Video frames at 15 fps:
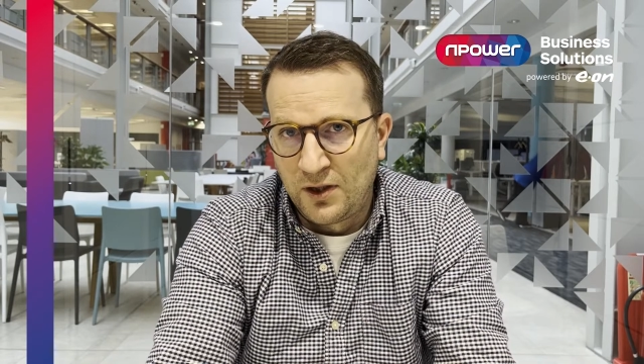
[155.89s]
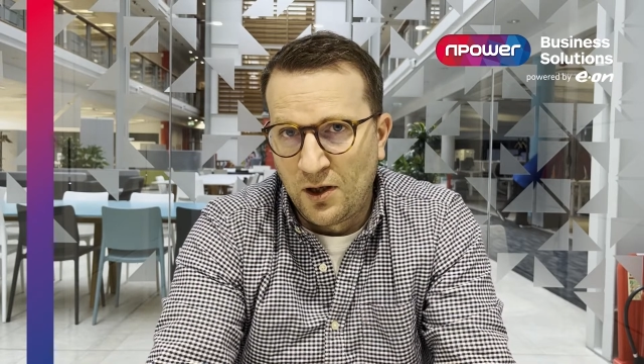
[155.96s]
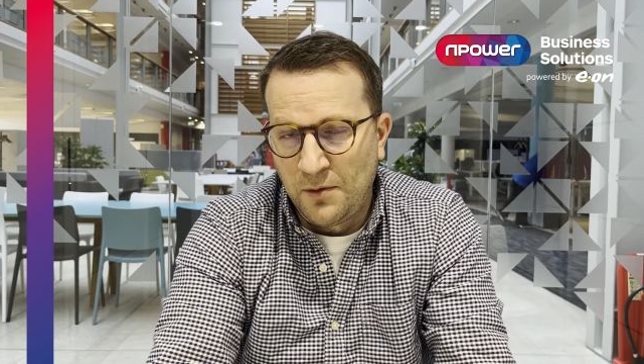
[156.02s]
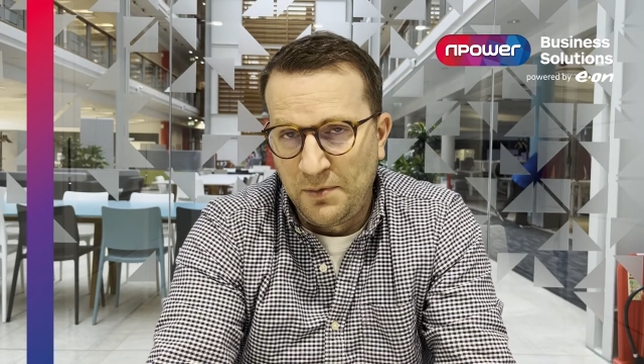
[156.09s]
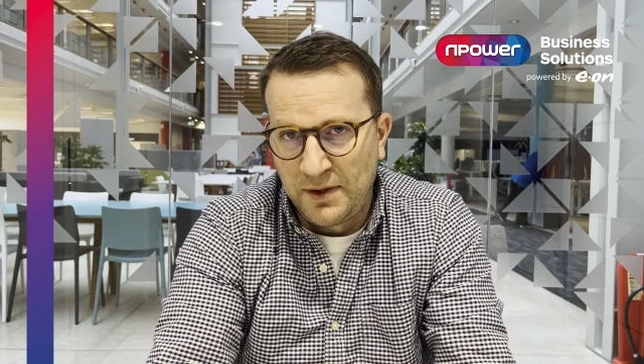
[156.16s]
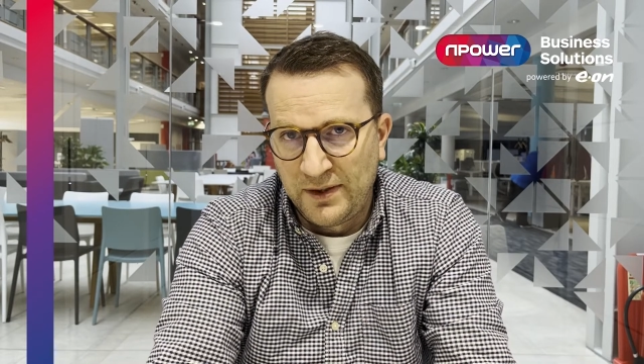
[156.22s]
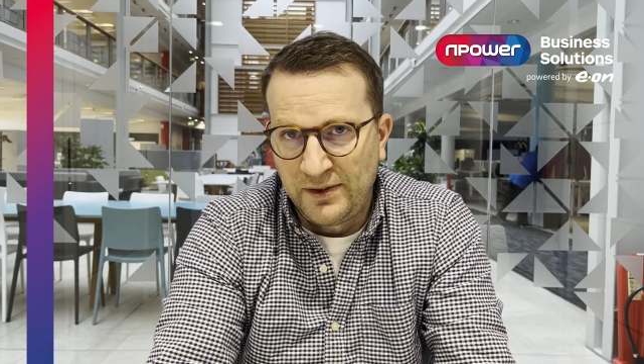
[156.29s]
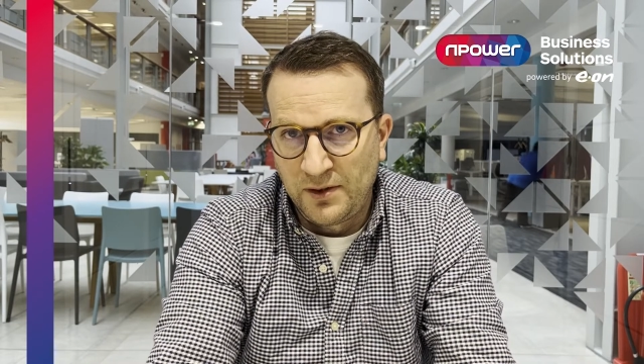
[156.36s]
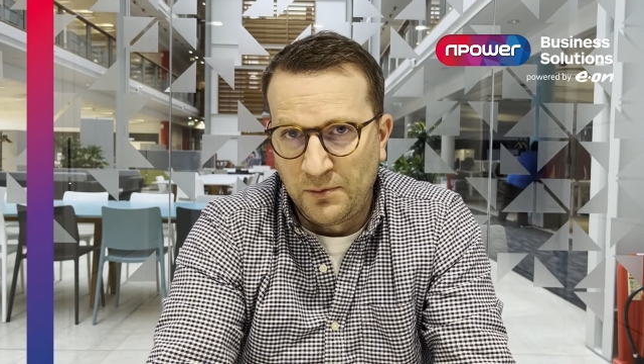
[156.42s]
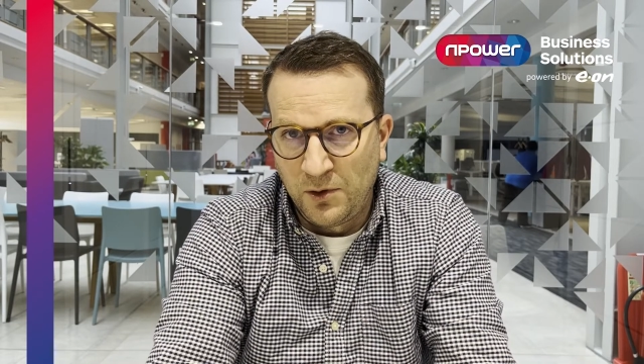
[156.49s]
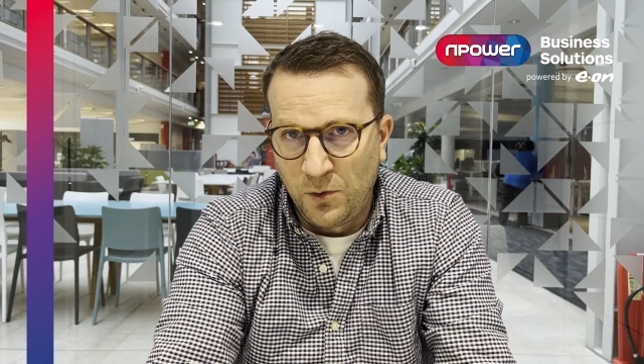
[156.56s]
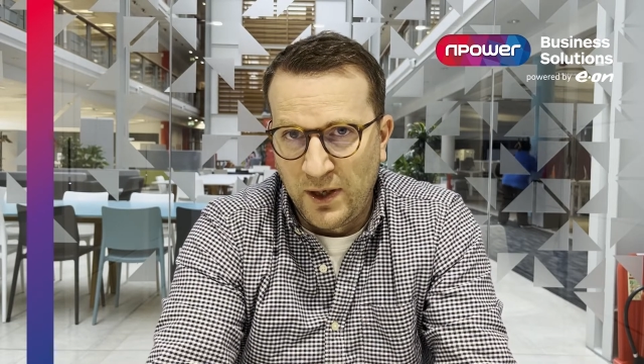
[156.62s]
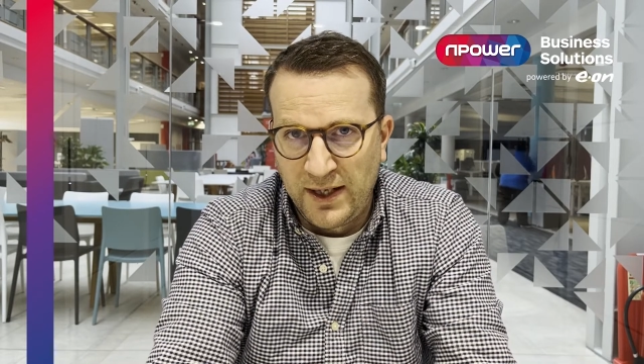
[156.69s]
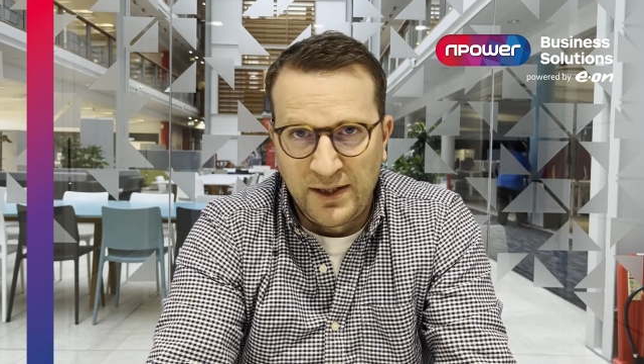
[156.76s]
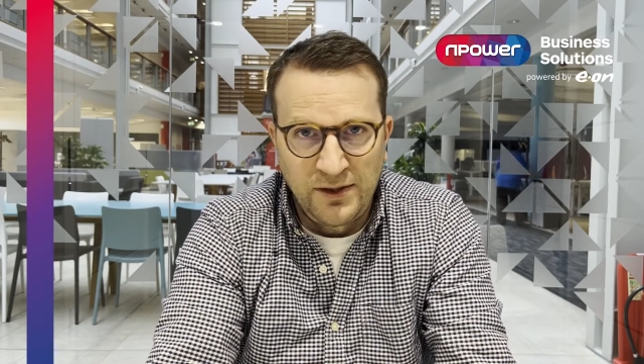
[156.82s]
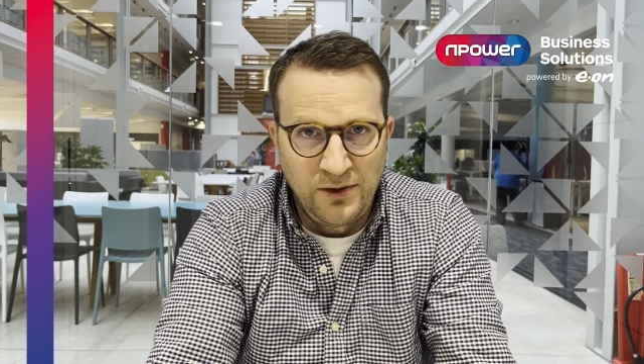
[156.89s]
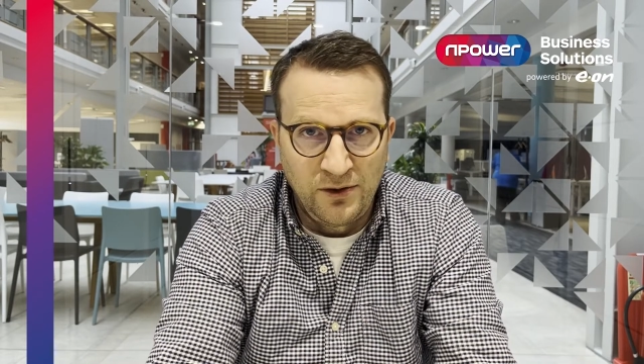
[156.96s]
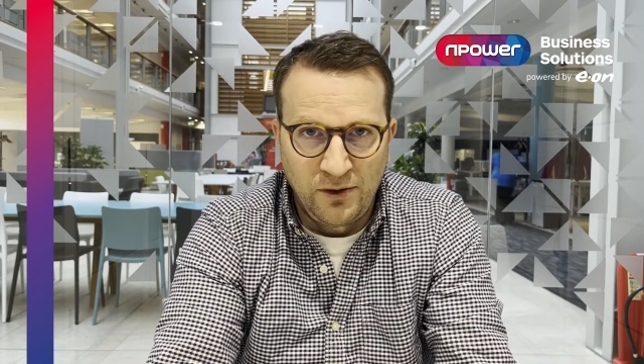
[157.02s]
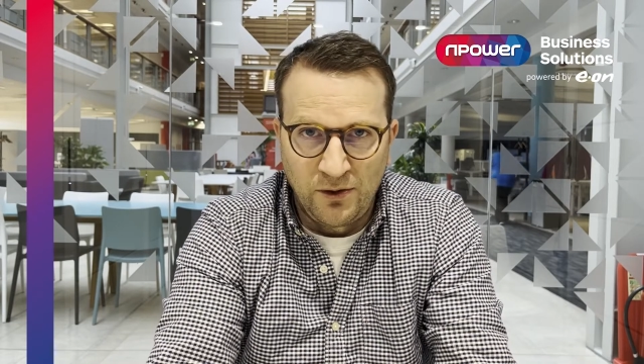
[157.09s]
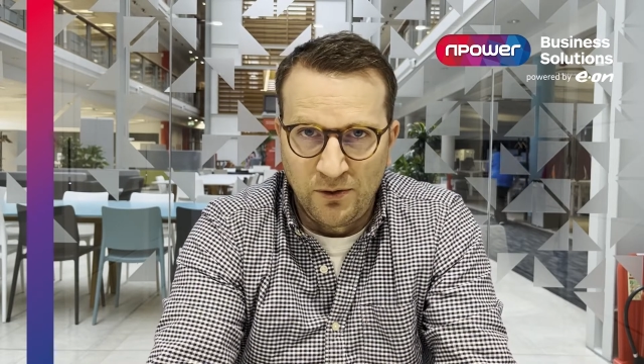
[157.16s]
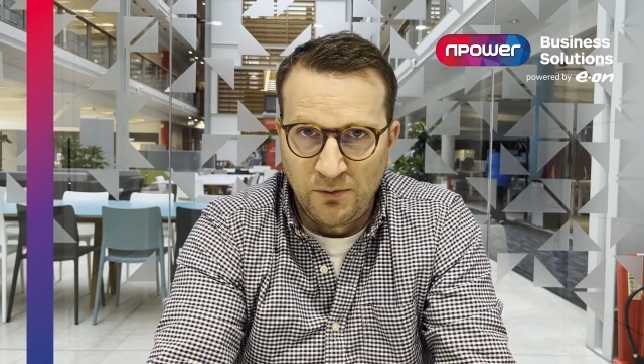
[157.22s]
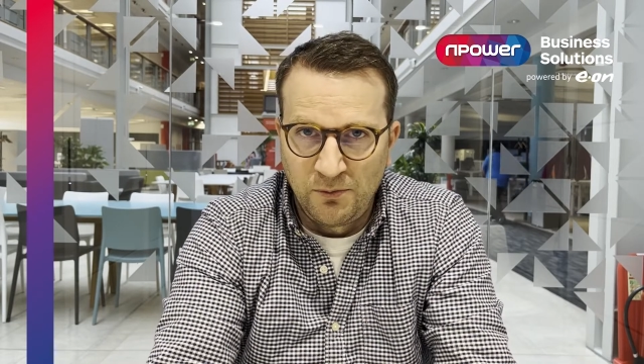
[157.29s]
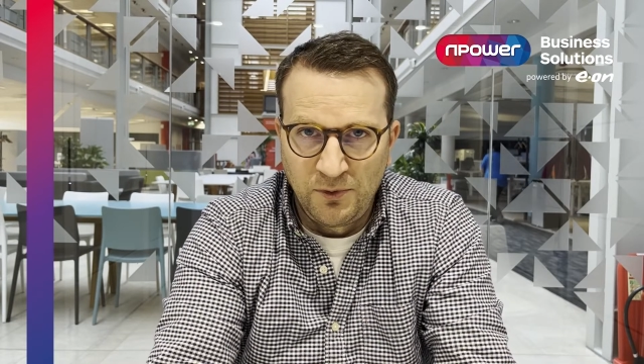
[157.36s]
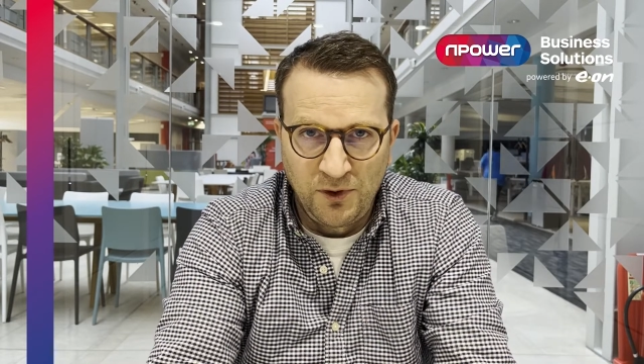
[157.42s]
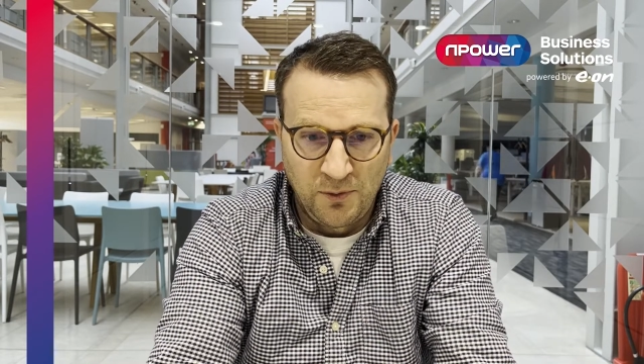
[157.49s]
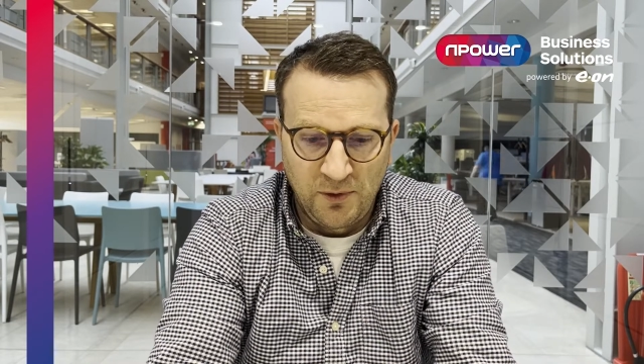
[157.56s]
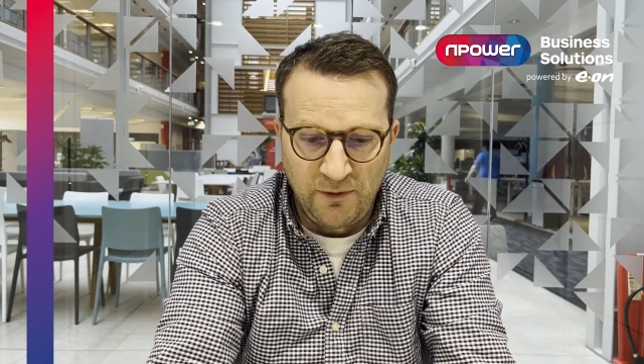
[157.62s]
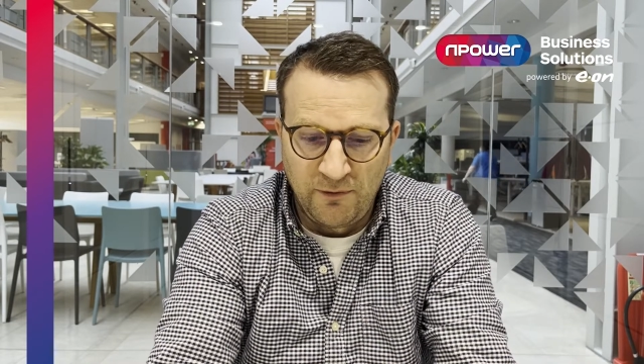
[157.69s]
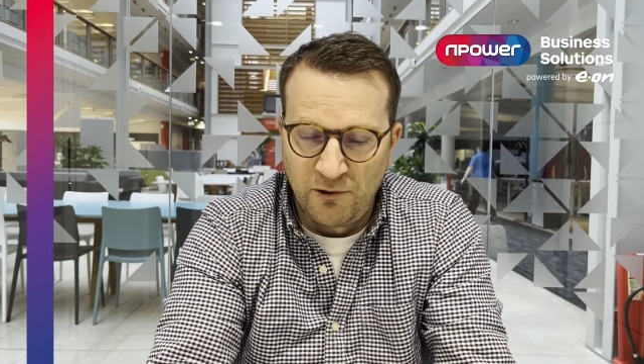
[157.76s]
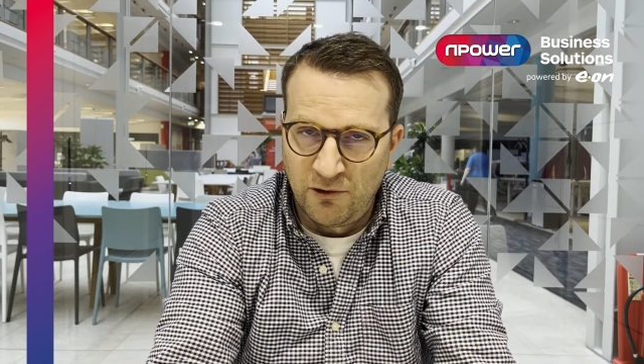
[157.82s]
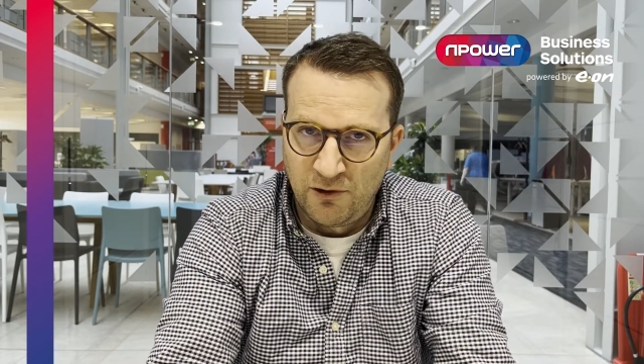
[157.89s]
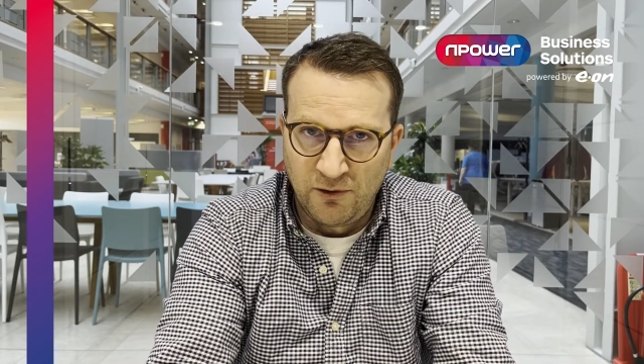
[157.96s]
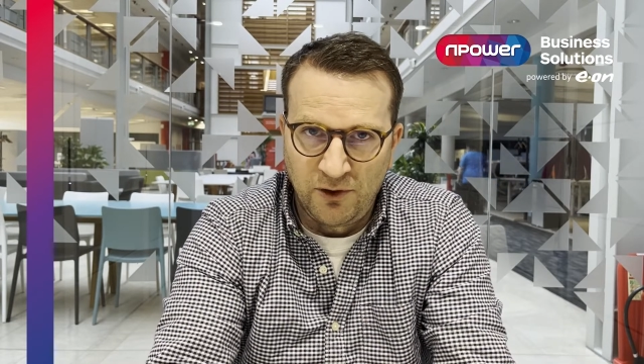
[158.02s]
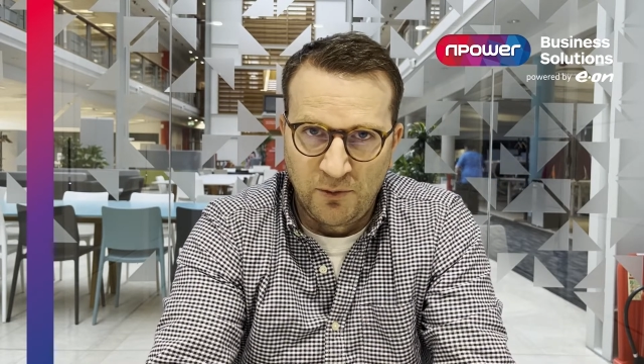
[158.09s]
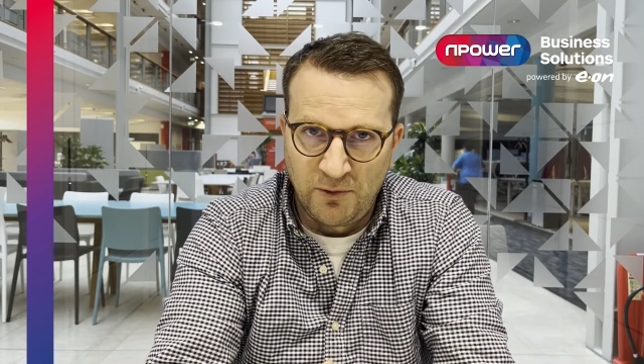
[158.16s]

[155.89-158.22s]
up in a similar way to some of your